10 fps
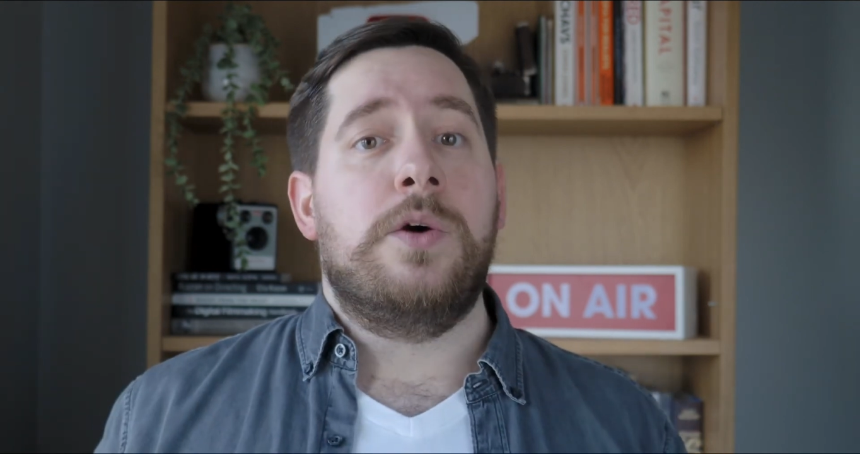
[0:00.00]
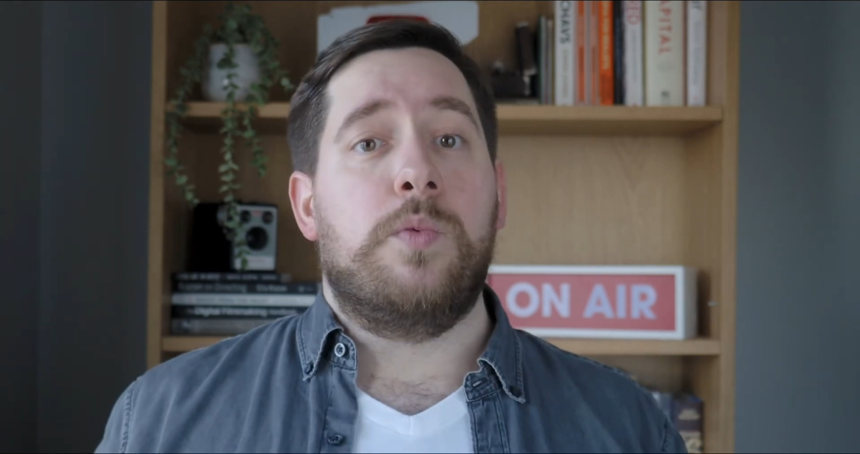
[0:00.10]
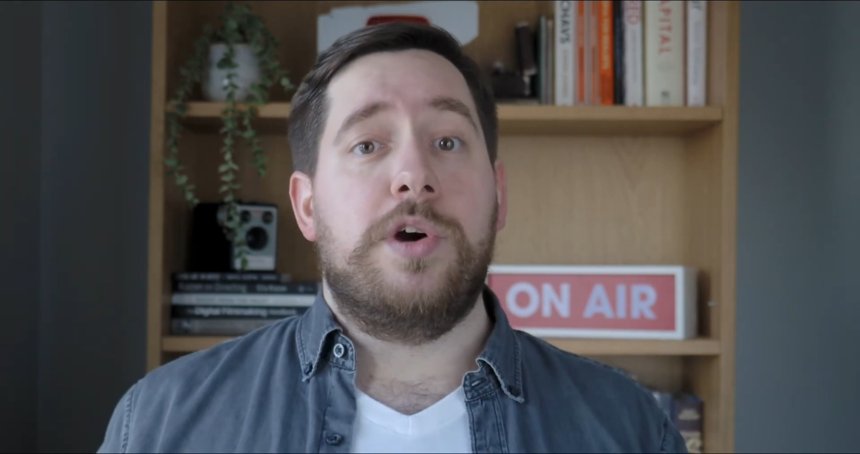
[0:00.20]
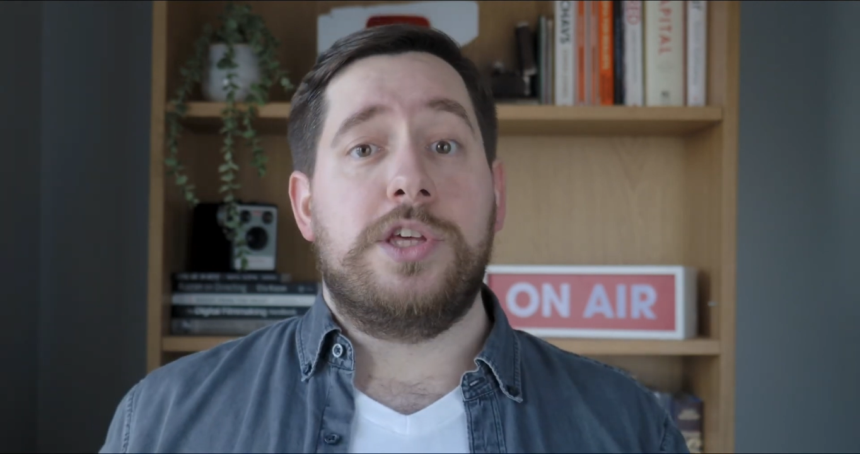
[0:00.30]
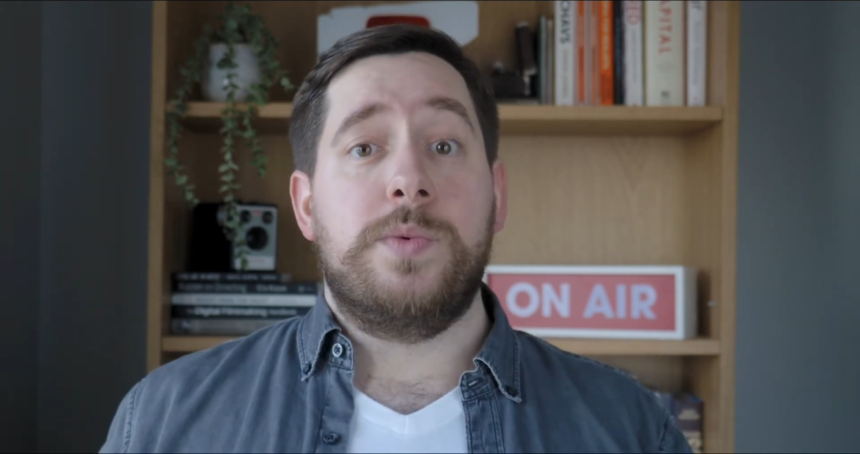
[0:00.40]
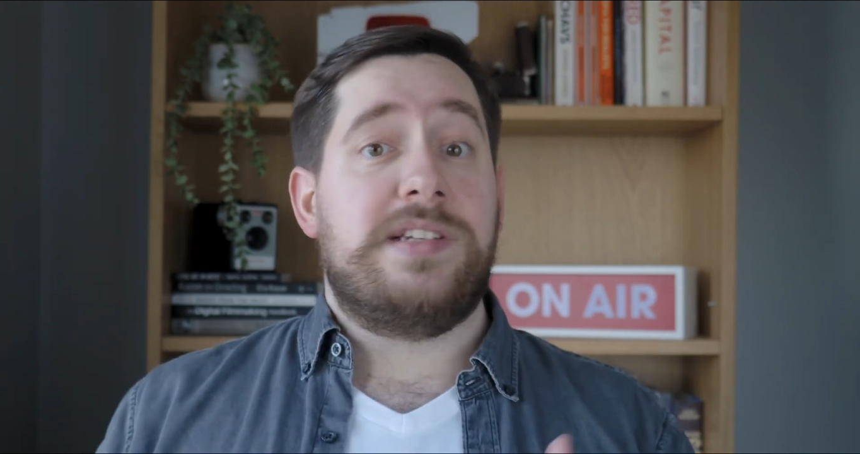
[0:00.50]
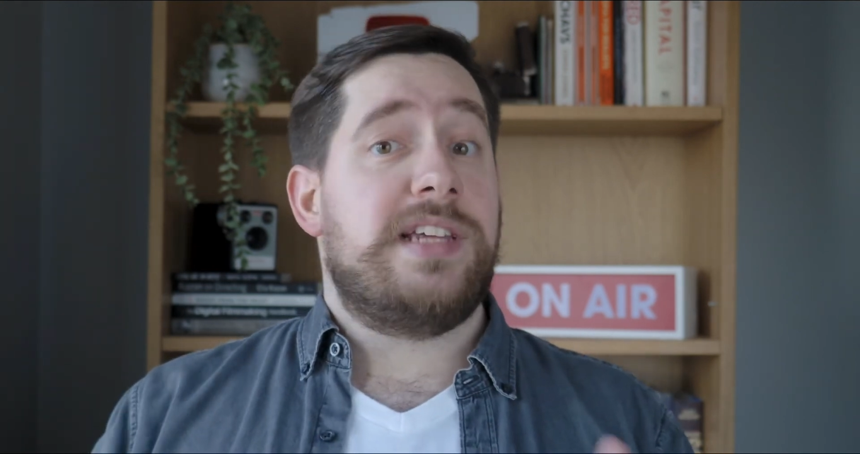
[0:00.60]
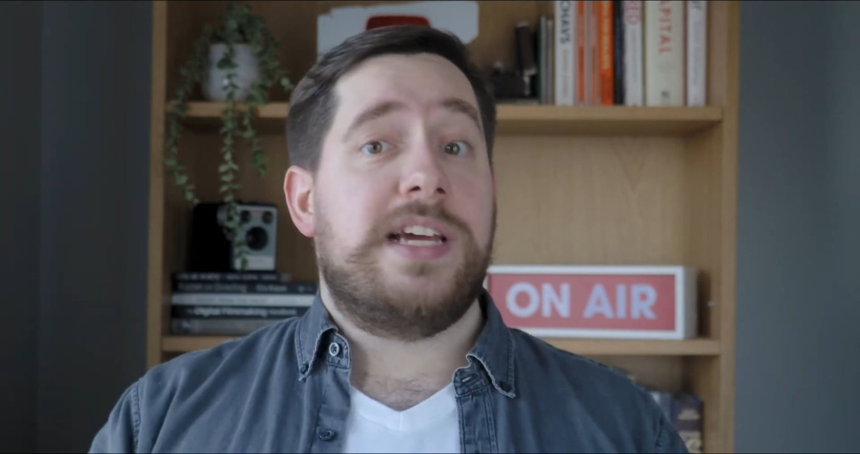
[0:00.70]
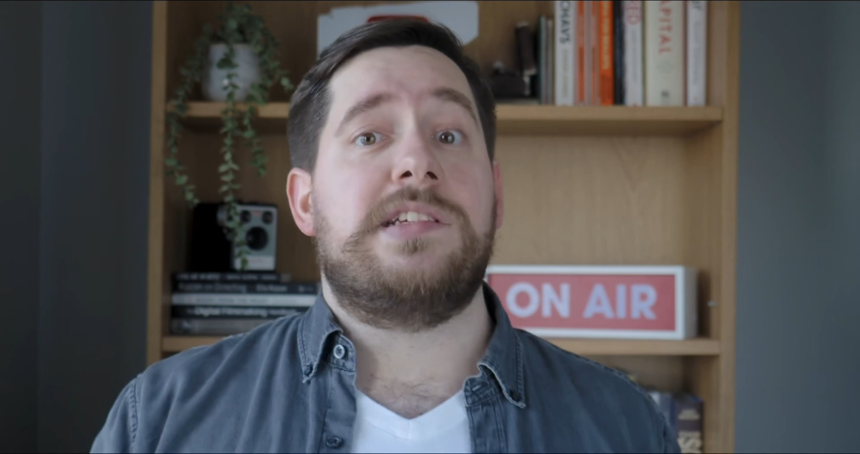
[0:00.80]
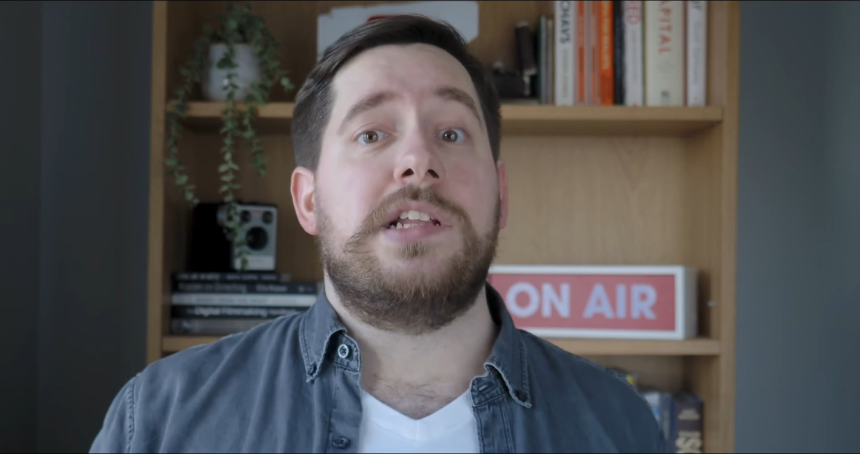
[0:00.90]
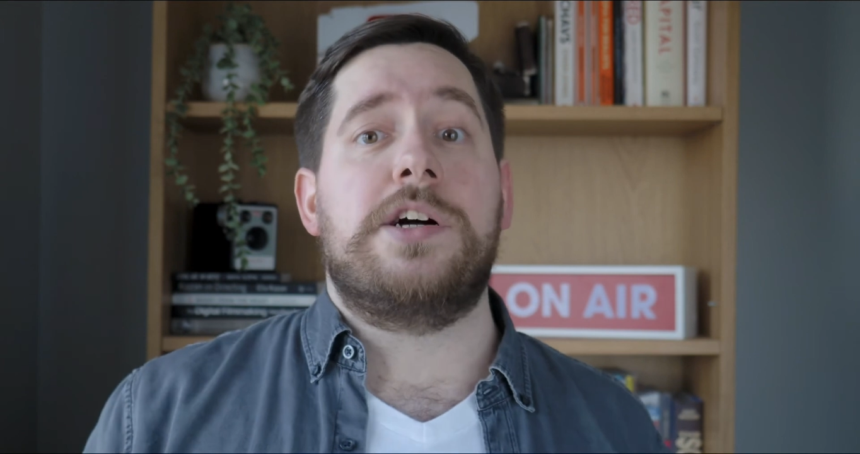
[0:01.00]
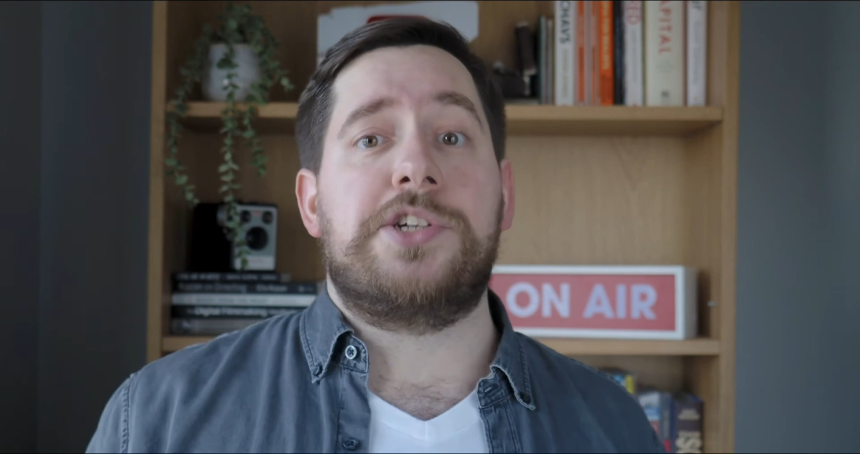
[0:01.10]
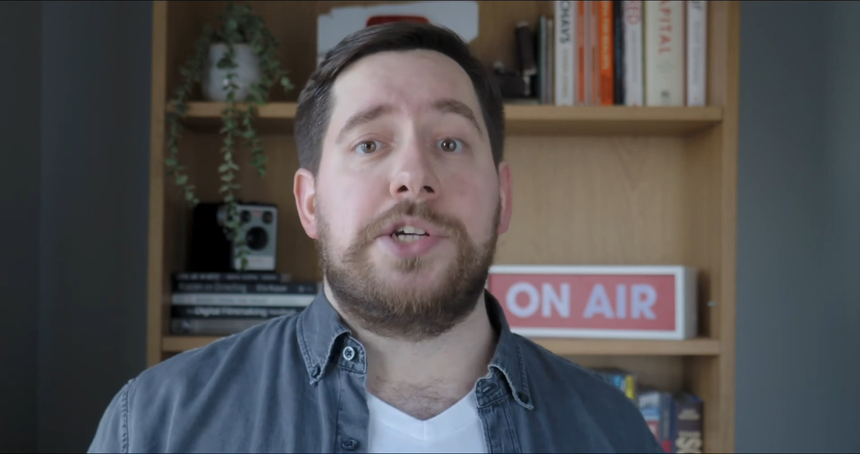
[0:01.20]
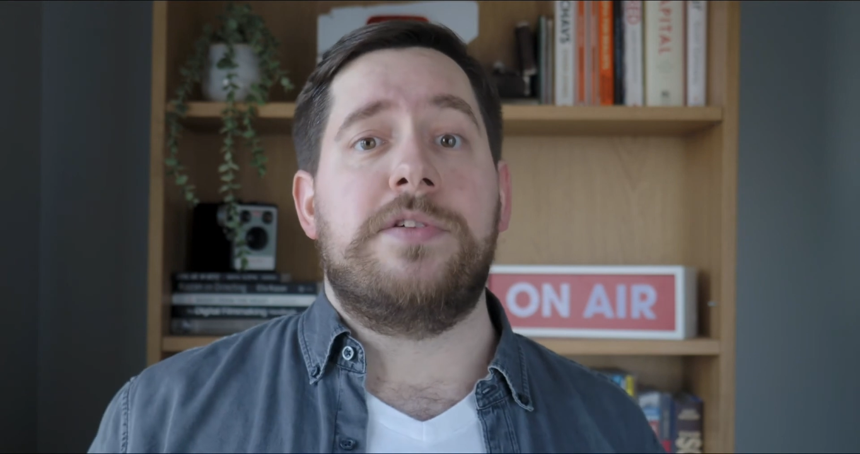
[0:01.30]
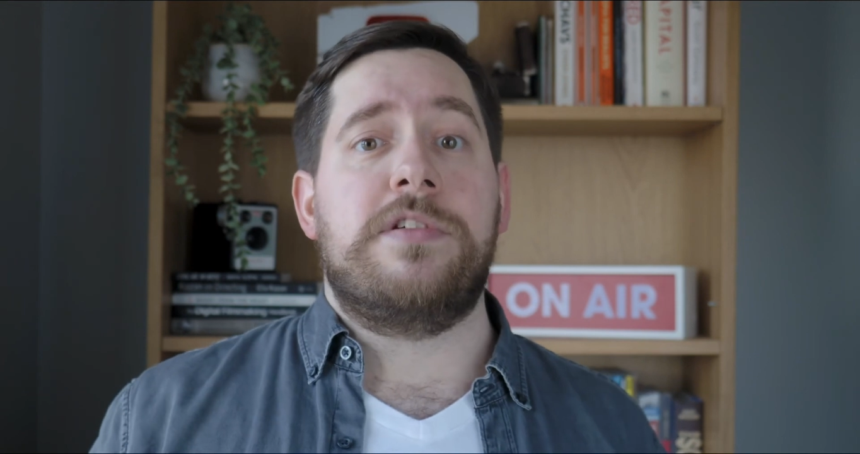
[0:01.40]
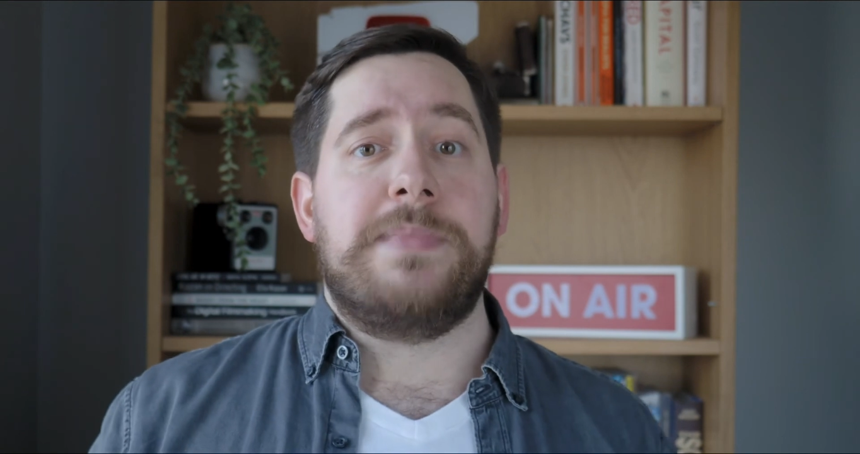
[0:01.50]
Were you a DSLR shooter and